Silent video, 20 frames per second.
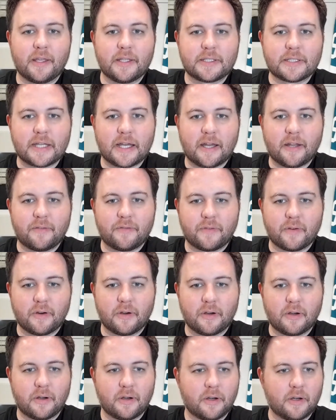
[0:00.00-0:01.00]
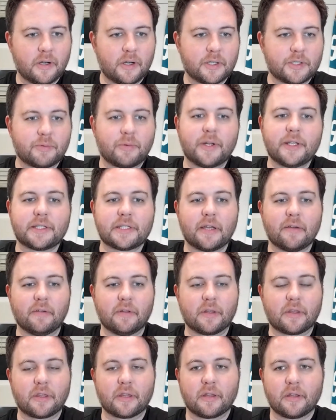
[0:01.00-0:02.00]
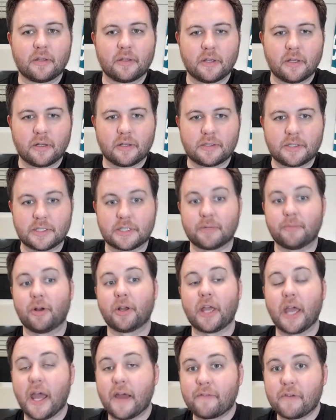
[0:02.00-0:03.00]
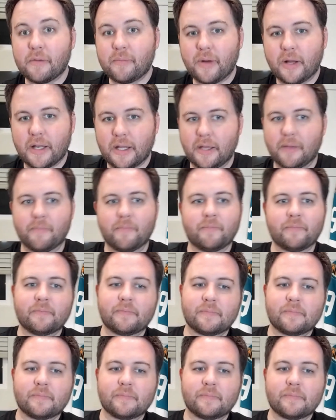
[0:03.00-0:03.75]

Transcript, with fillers: He's tied for twenty-seventh. Just among everybody.